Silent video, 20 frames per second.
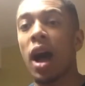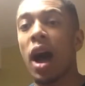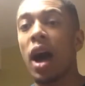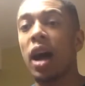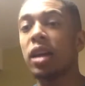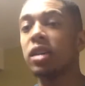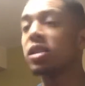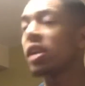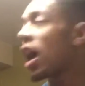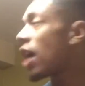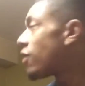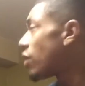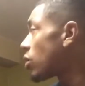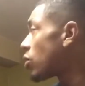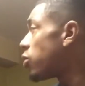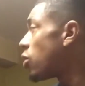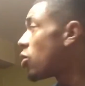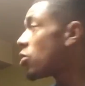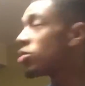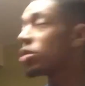I used to have a
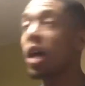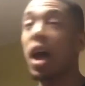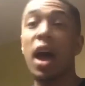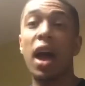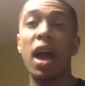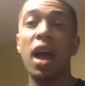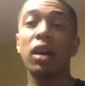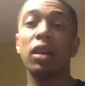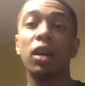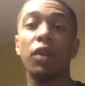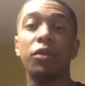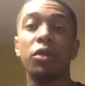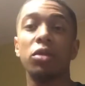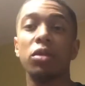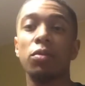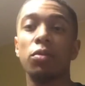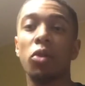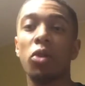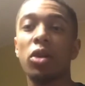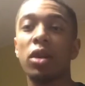quote that I had left
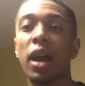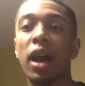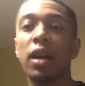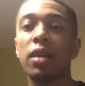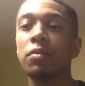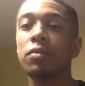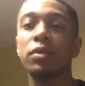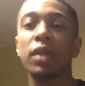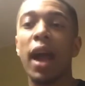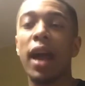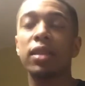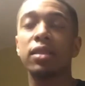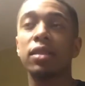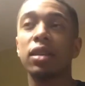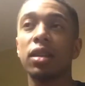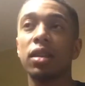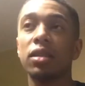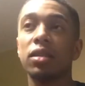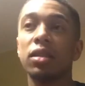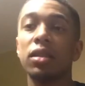on the board. I
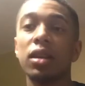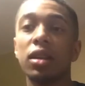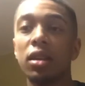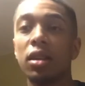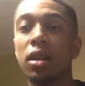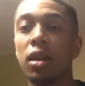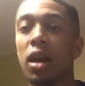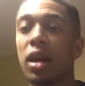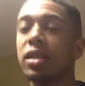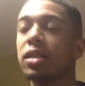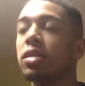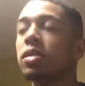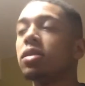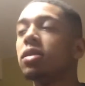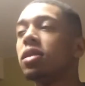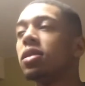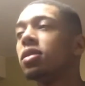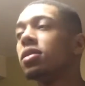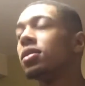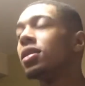accidentally deleted. I said
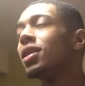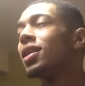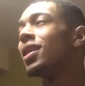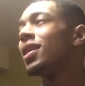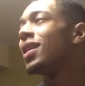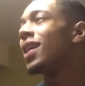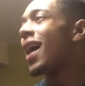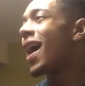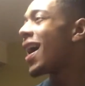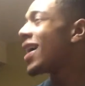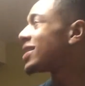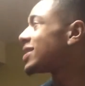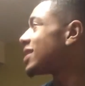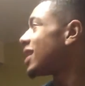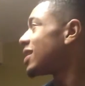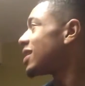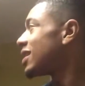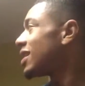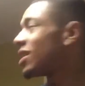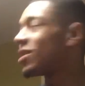deleted. I
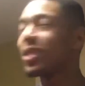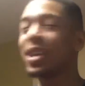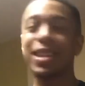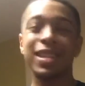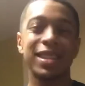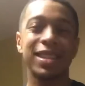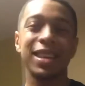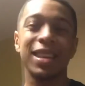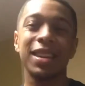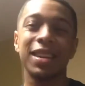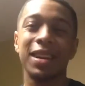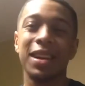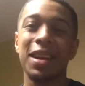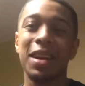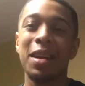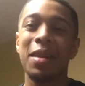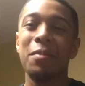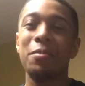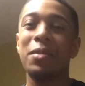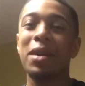accidentally erased it.
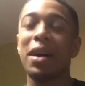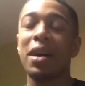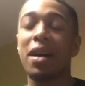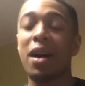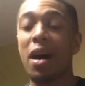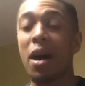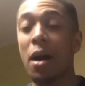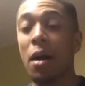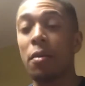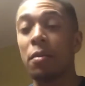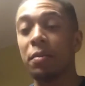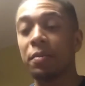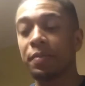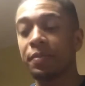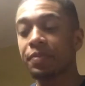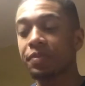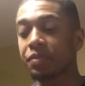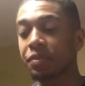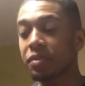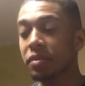But um,
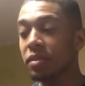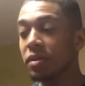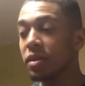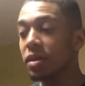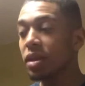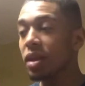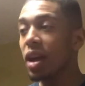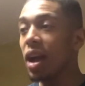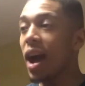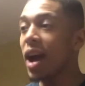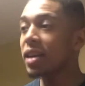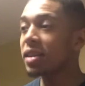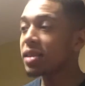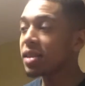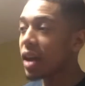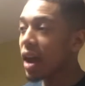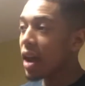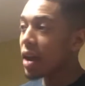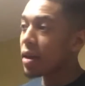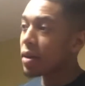I
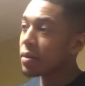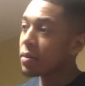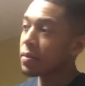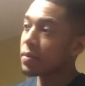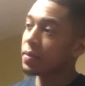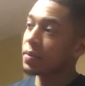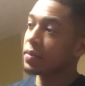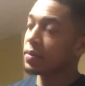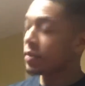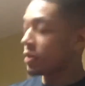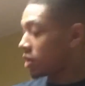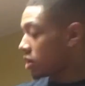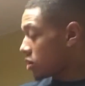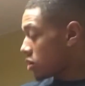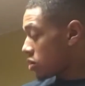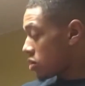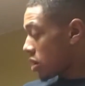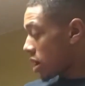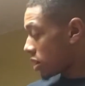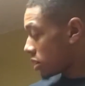said,
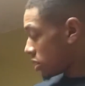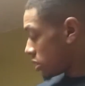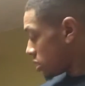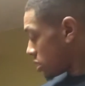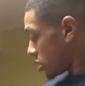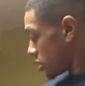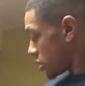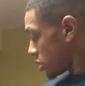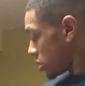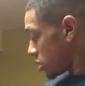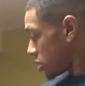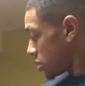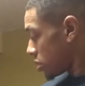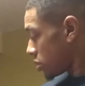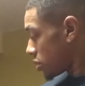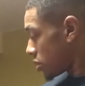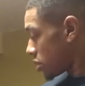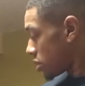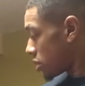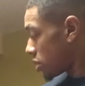actually,
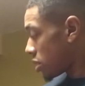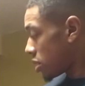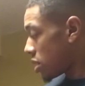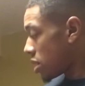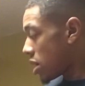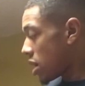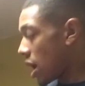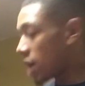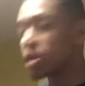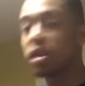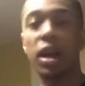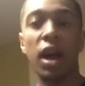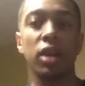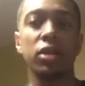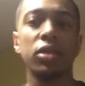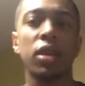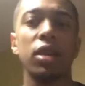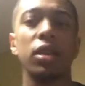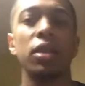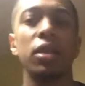actually, no,
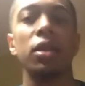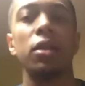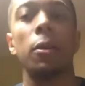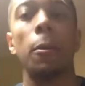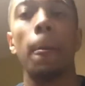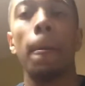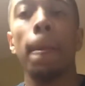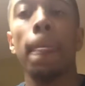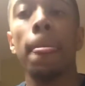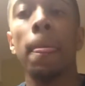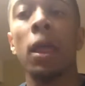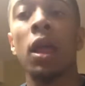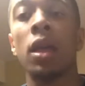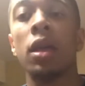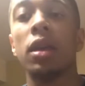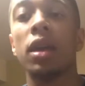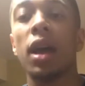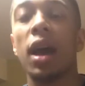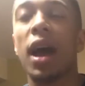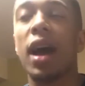I'll do that later.
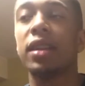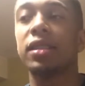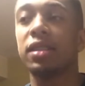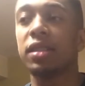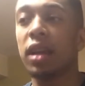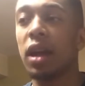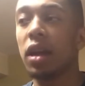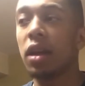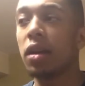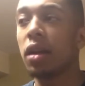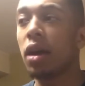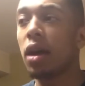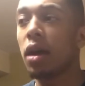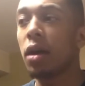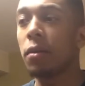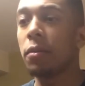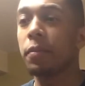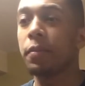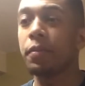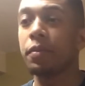Yeah, I said
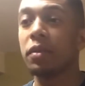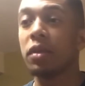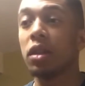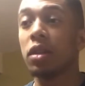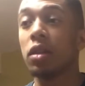um,